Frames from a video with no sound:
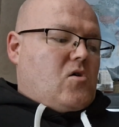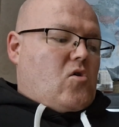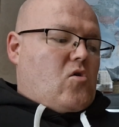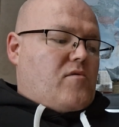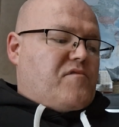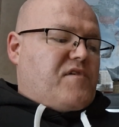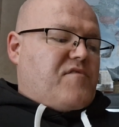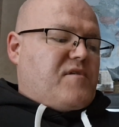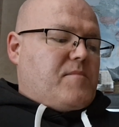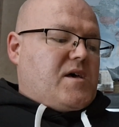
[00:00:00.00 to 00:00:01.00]
On
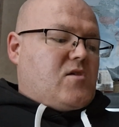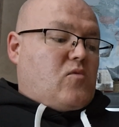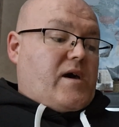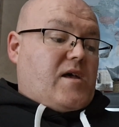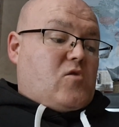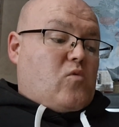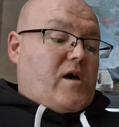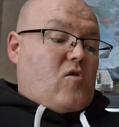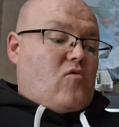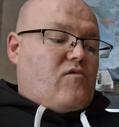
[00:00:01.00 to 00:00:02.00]
5th of May
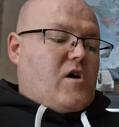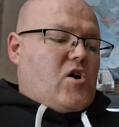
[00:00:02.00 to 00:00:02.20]
2012,